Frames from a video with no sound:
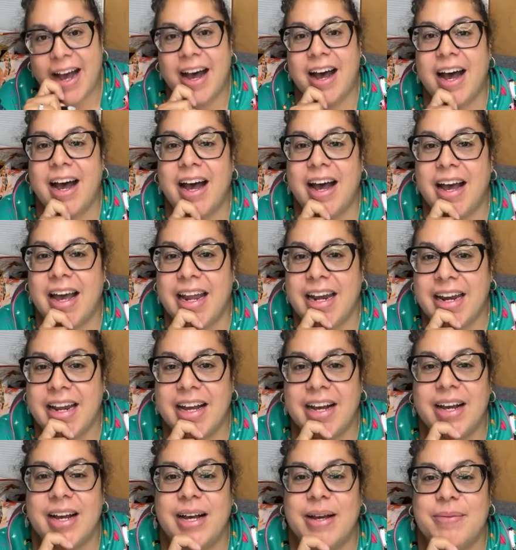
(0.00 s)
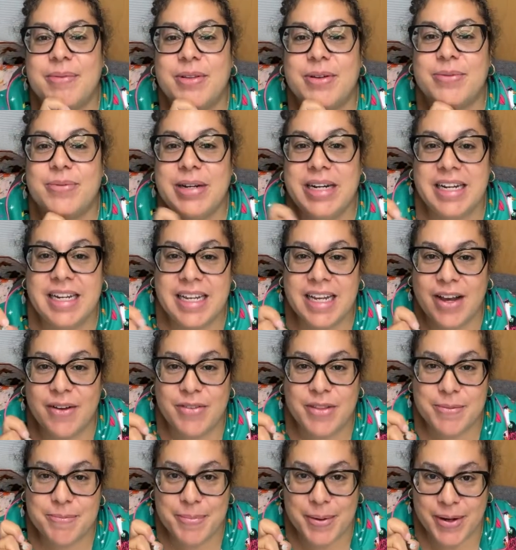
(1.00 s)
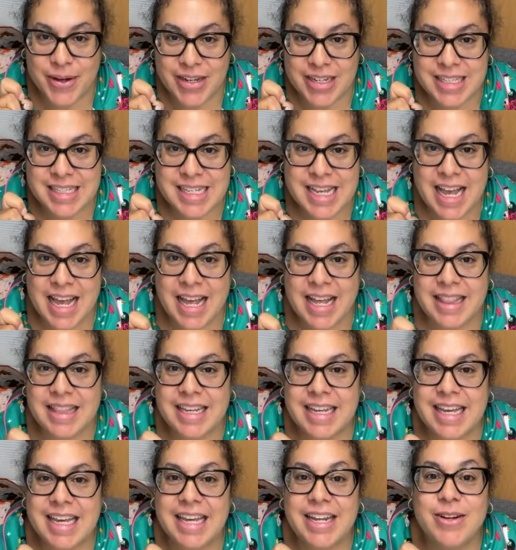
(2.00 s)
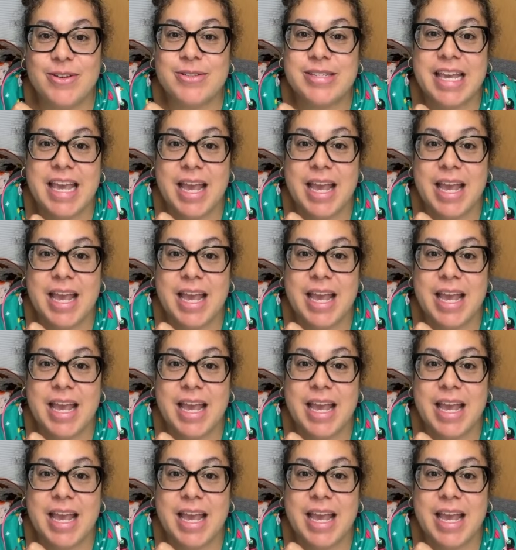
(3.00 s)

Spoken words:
on the reading of the books, and the kiddos